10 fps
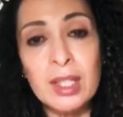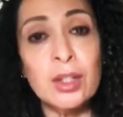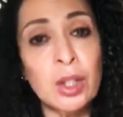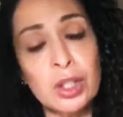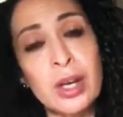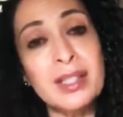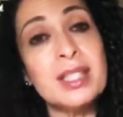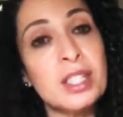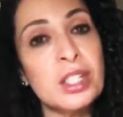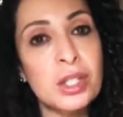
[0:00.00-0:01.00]

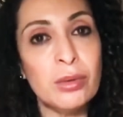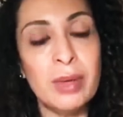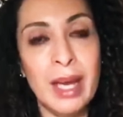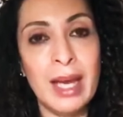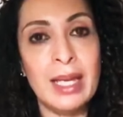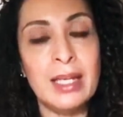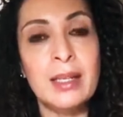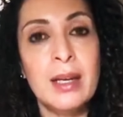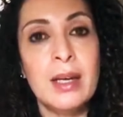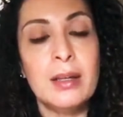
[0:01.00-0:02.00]
transitioning to
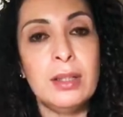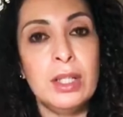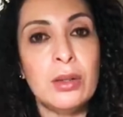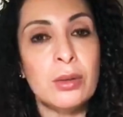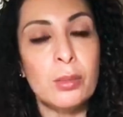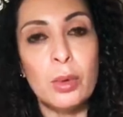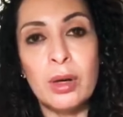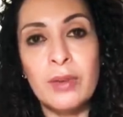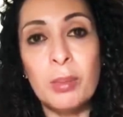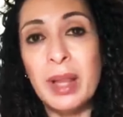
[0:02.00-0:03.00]
a
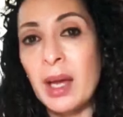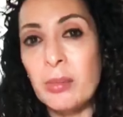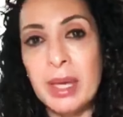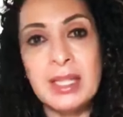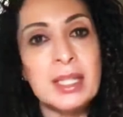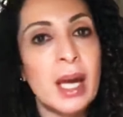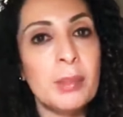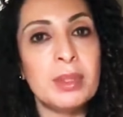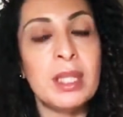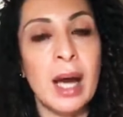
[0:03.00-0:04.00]
more of a plant-based
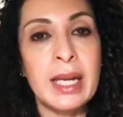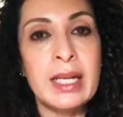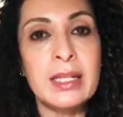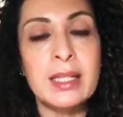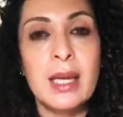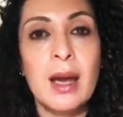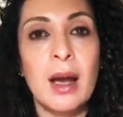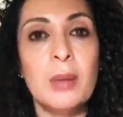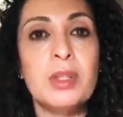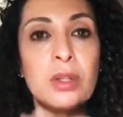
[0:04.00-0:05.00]
type of diet,
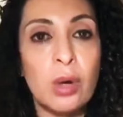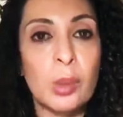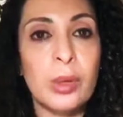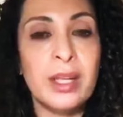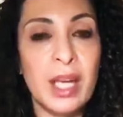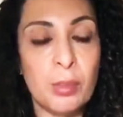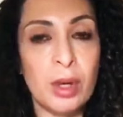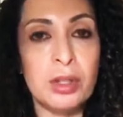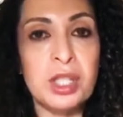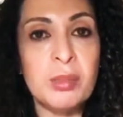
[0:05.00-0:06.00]
incorporating a
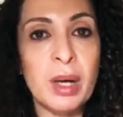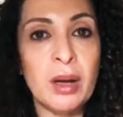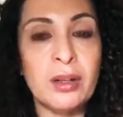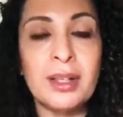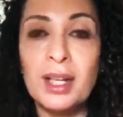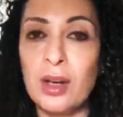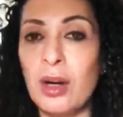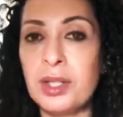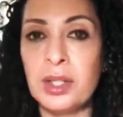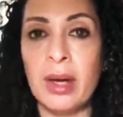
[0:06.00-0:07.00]
protein powder can
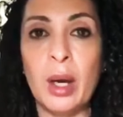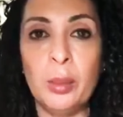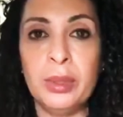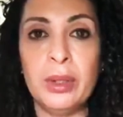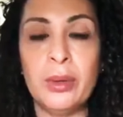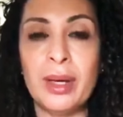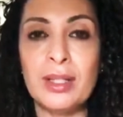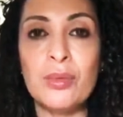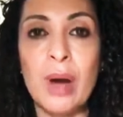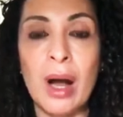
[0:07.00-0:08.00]
also help you
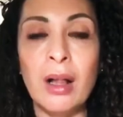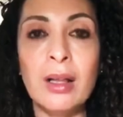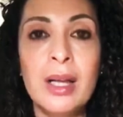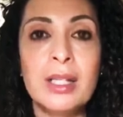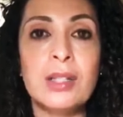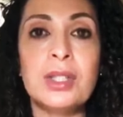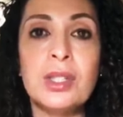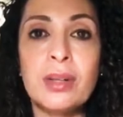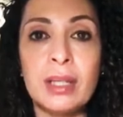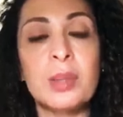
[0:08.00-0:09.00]
as well to
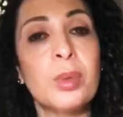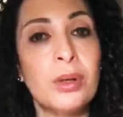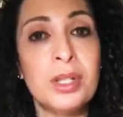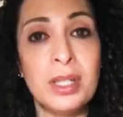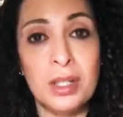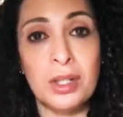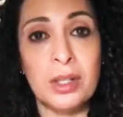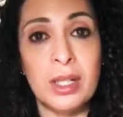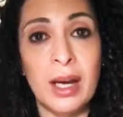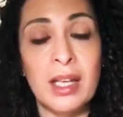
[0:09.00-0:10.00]
still get the protein into
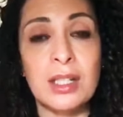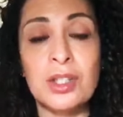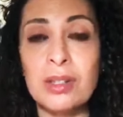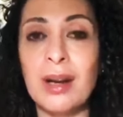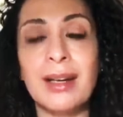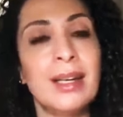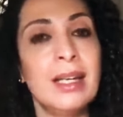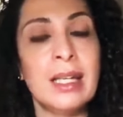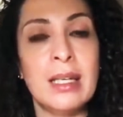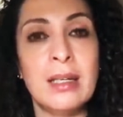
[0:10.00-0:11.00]
your diet because you're not
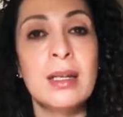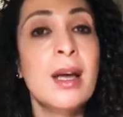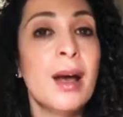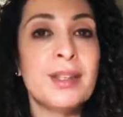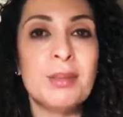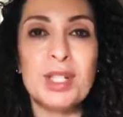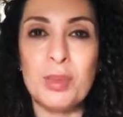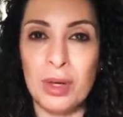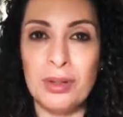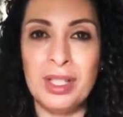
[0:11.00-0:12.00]
getting in as much
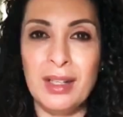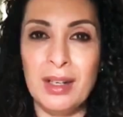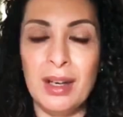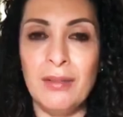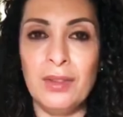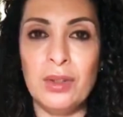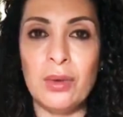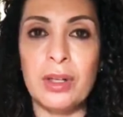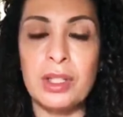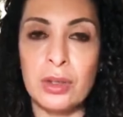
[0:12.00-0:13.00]
protein if
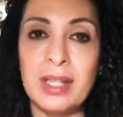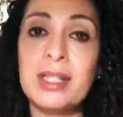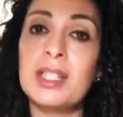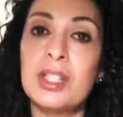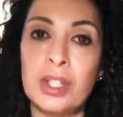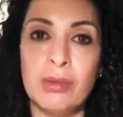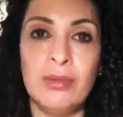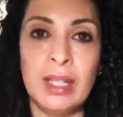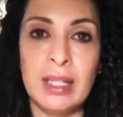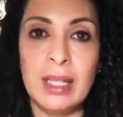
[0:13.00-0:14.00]
you are transitioning to a
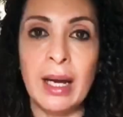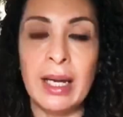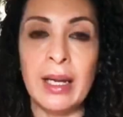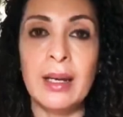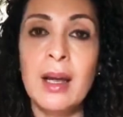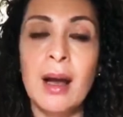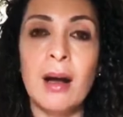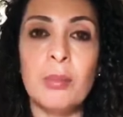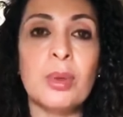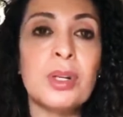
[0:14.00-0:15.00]
vegan diet.
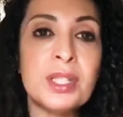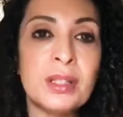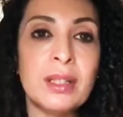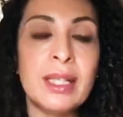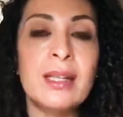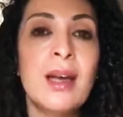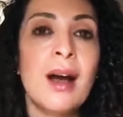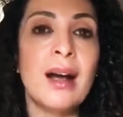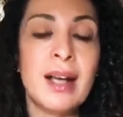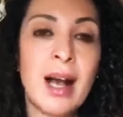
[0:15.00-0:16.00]
Personally,
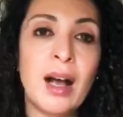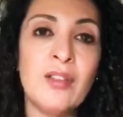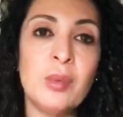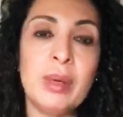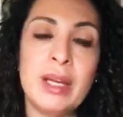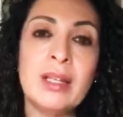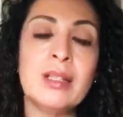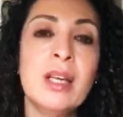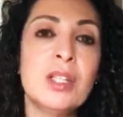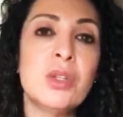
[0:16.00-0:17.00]
I have
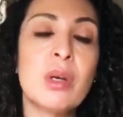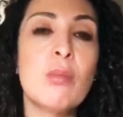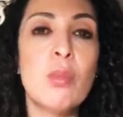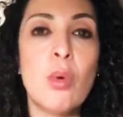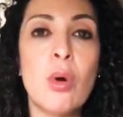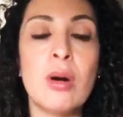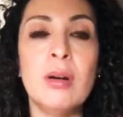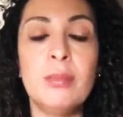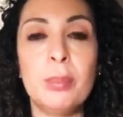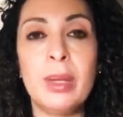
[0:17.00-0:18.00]
been doing
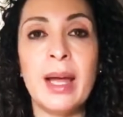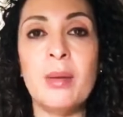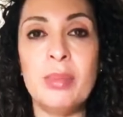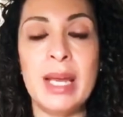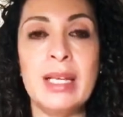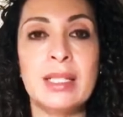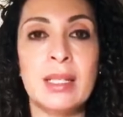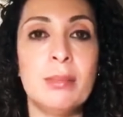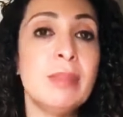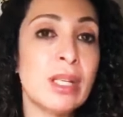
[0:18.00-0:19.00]
more
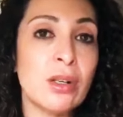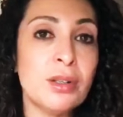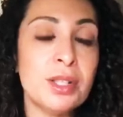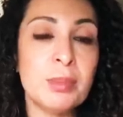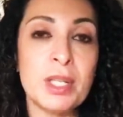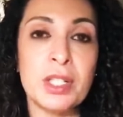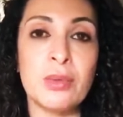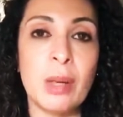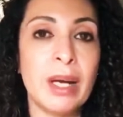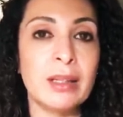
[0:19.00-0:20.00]
plant-based meals, especially
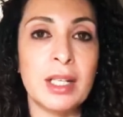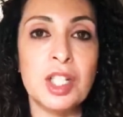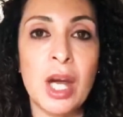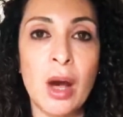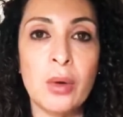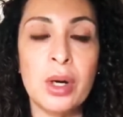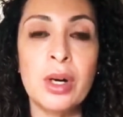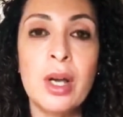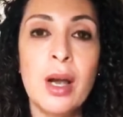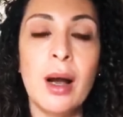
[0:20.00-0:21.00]
around my lunch
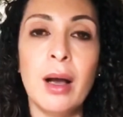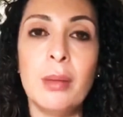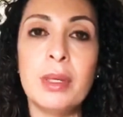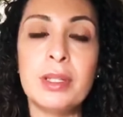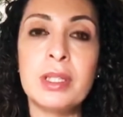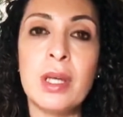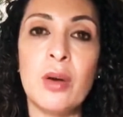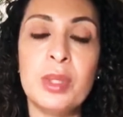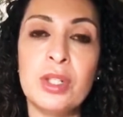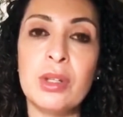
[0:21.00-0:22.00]
hour. So
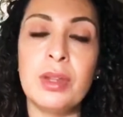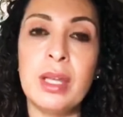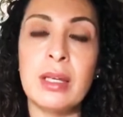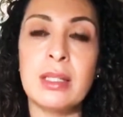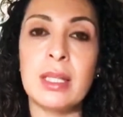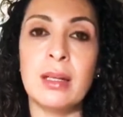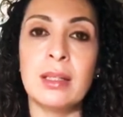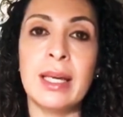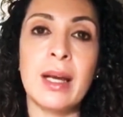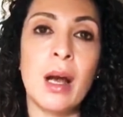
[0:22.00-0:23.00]
I've been doing things
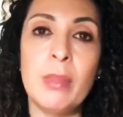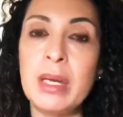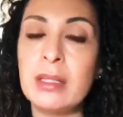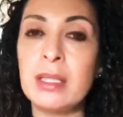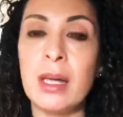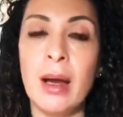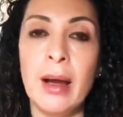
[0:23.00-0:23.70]
like hummus,